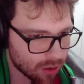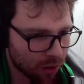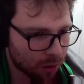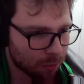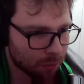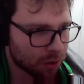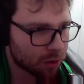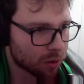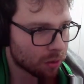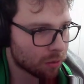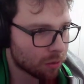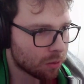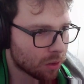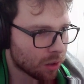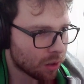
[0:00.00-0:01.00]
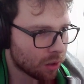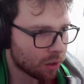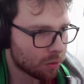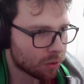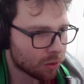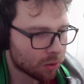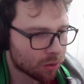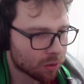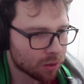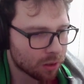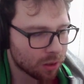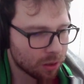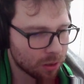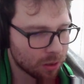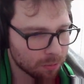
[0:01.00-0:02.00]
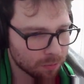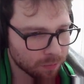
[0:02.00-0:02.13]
let me show you. I have it on Steam,